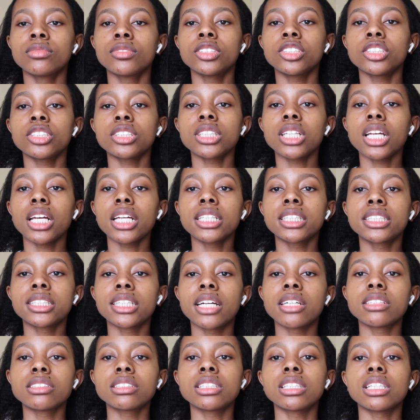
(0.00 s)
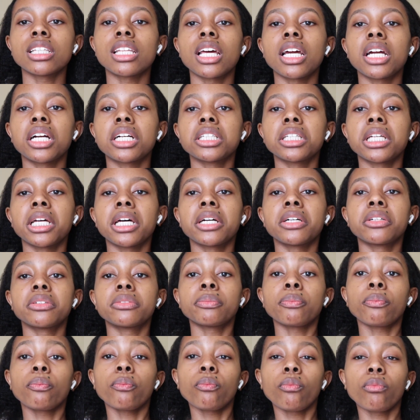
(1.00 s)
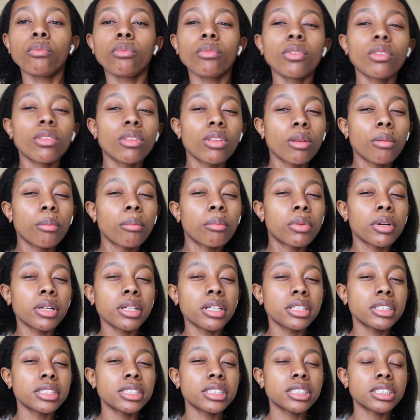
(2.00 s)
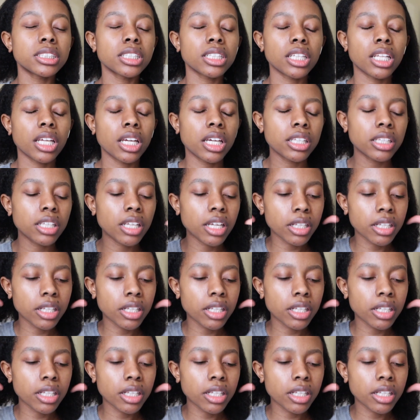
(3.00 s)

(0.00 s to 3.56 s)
Just like down to there now. Pretty decent length.